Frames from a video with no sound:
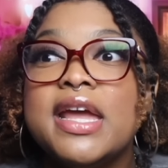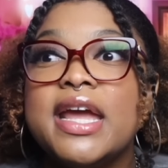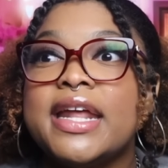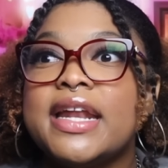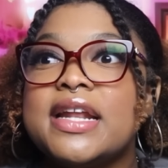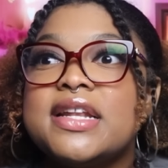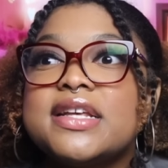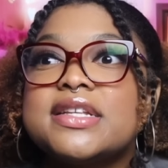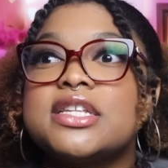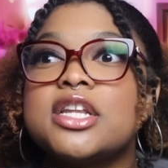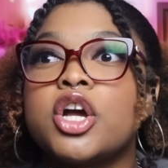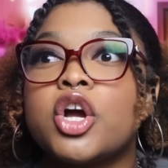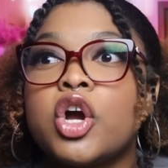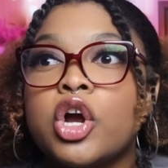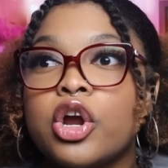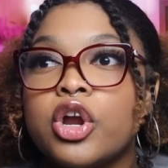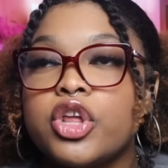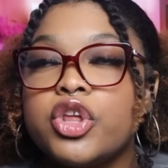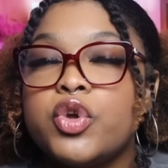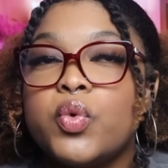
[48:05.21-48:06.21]
And it doesn't
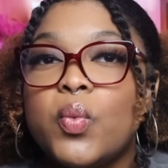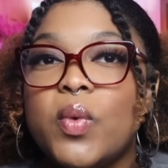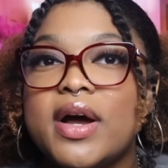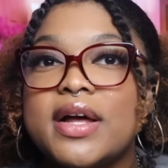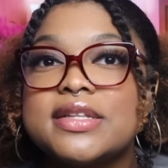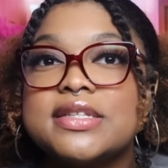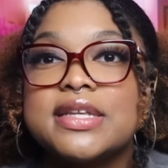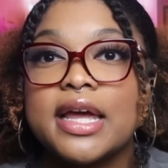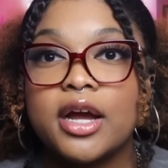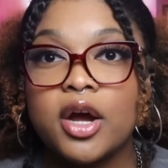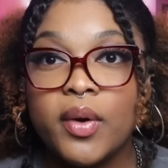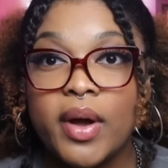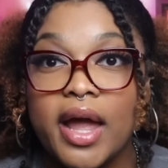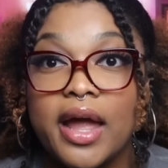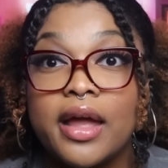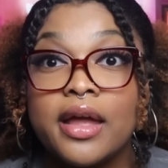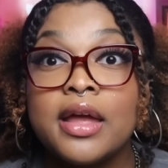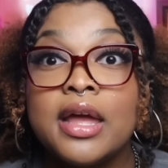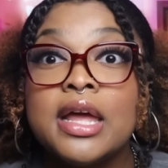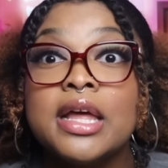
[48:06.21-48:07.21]
occur to you once, like,
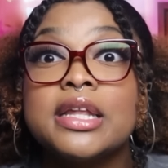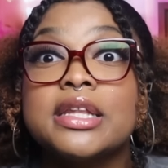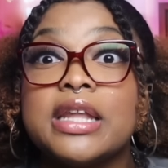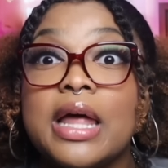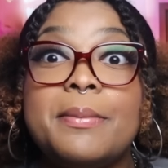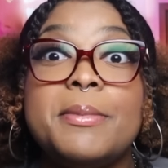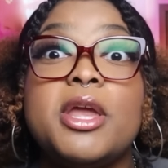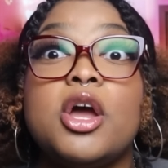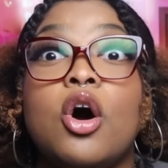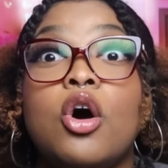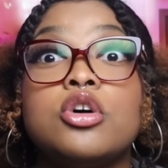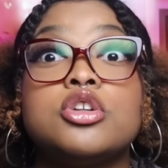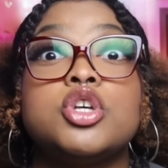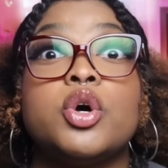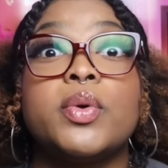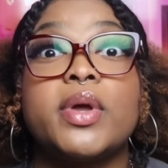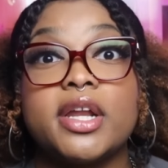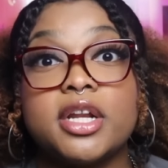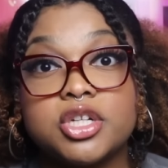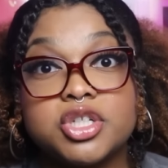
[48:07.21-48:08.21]
okay, let me
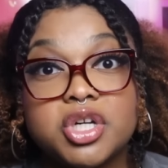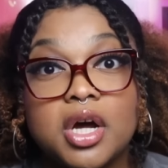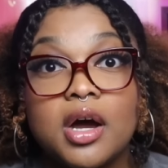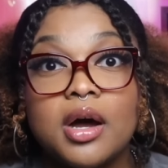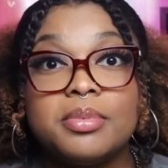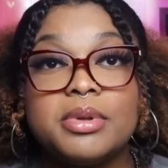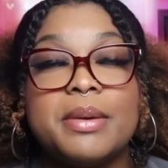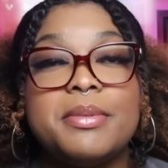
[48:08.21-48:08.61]
also get a job.